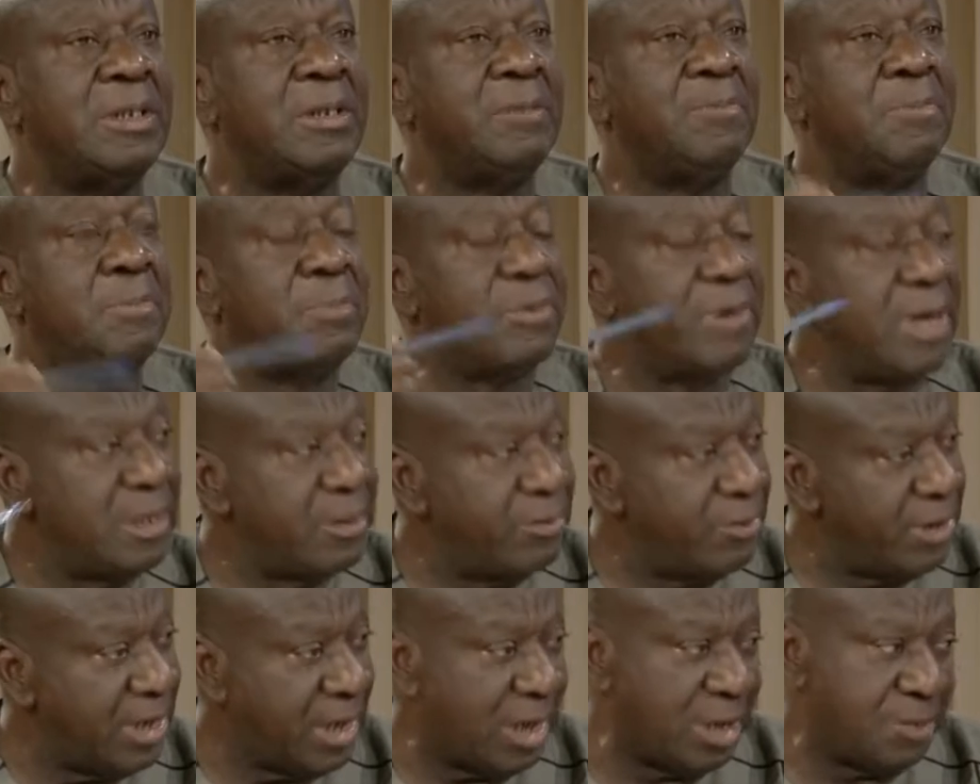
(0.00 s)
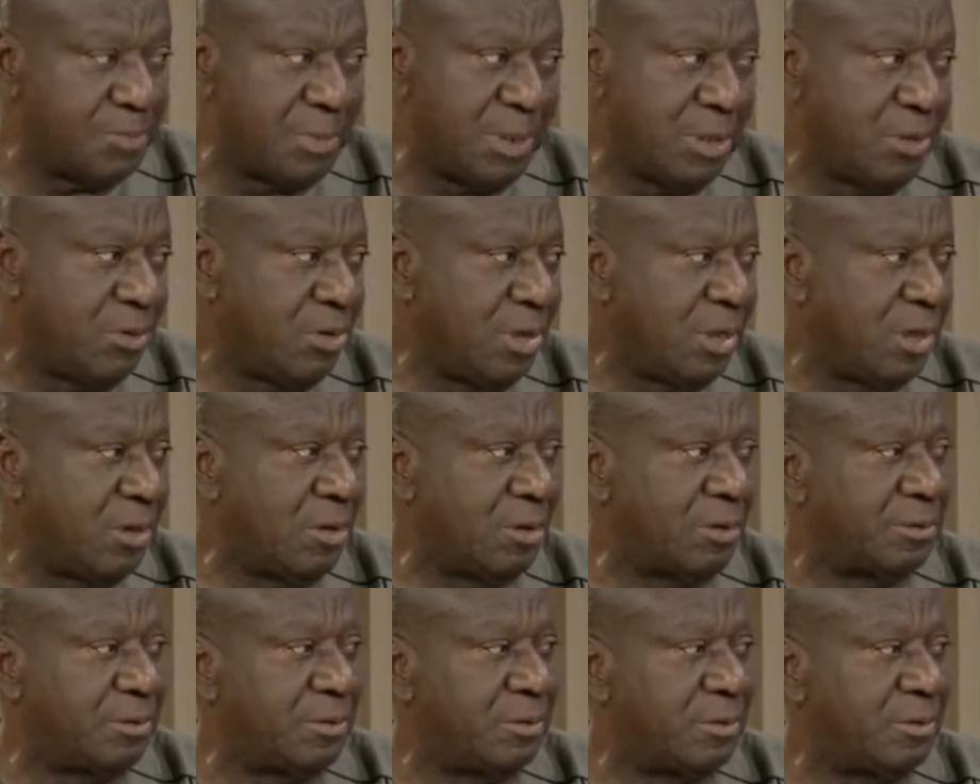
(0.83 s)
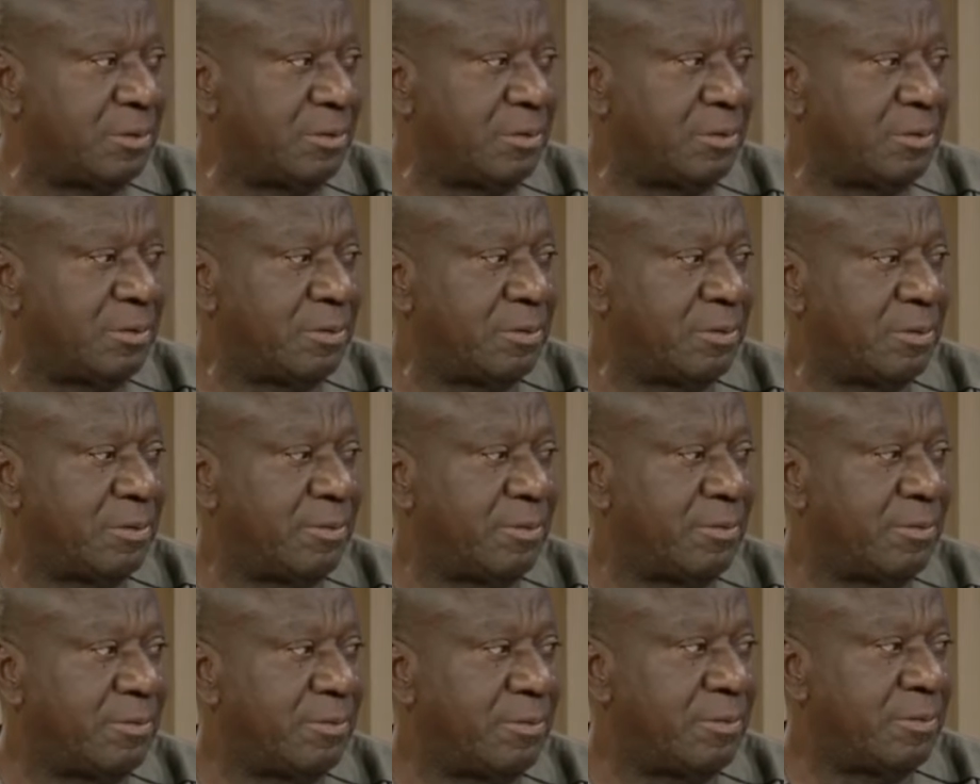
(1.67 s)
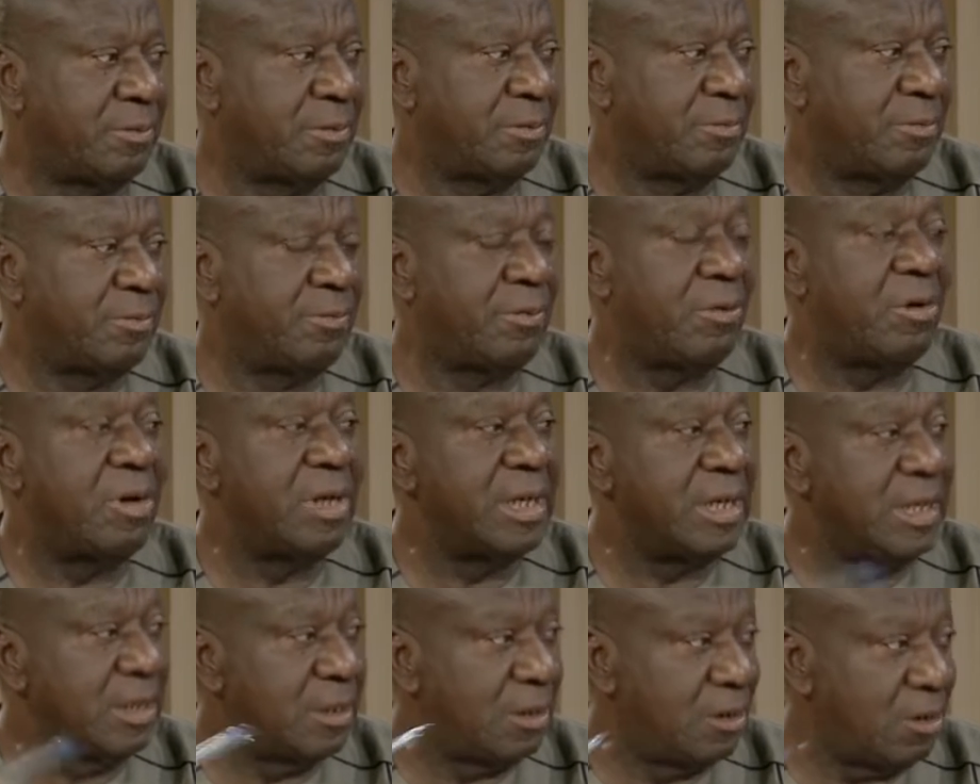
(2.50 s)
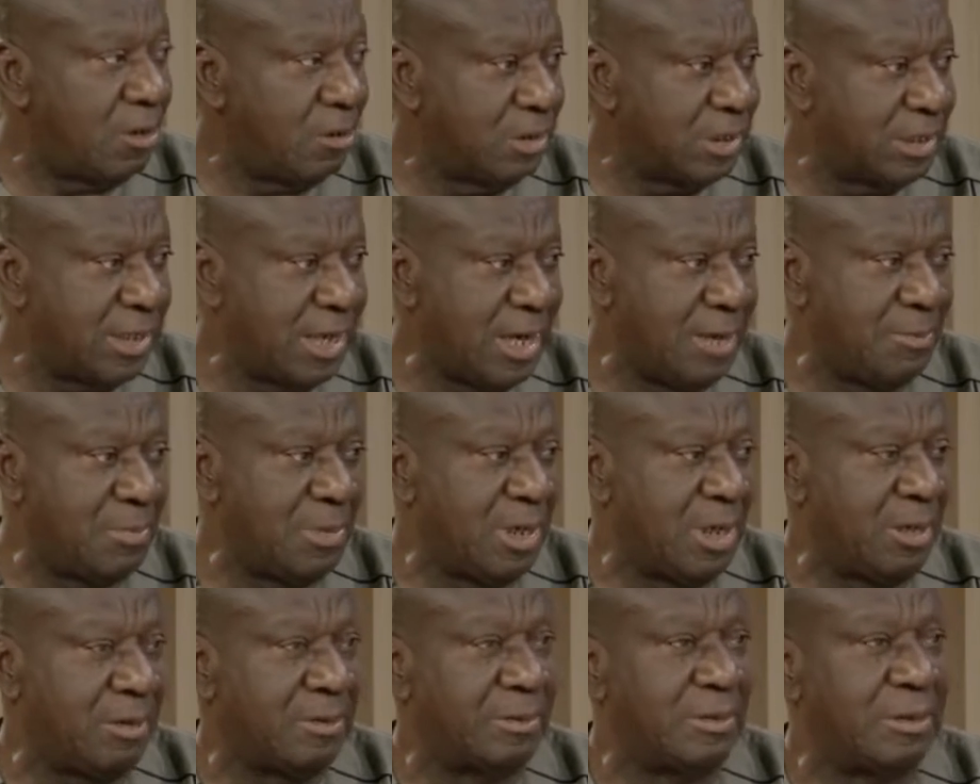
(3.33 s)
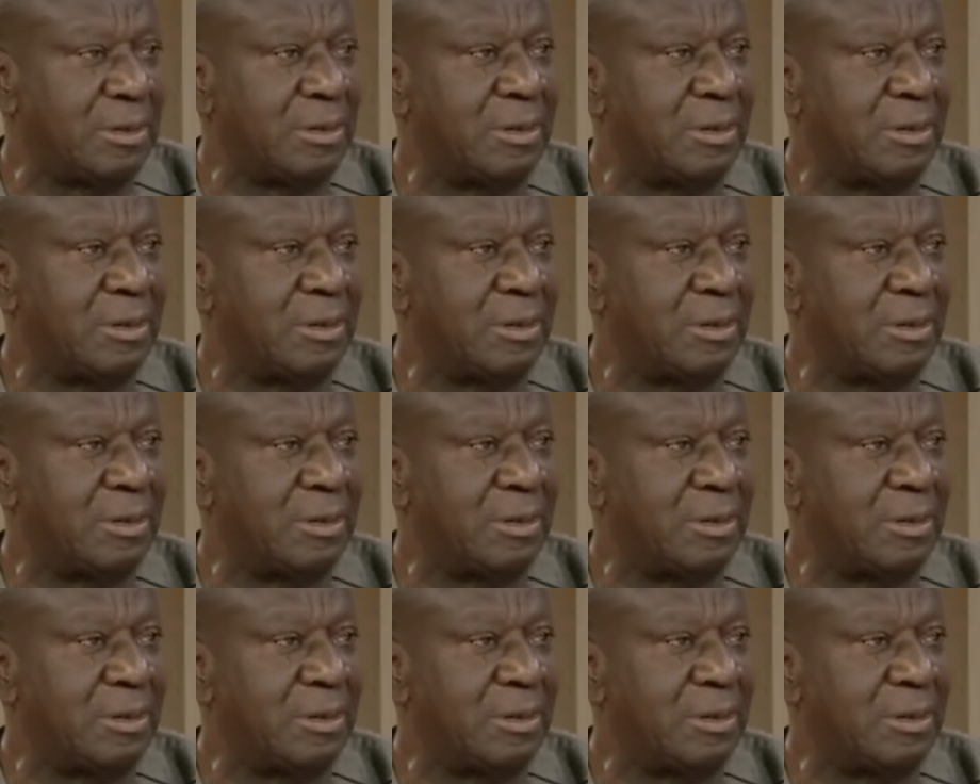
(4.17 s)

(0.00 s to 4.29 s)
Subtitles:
brain drain has been going on for a long time now.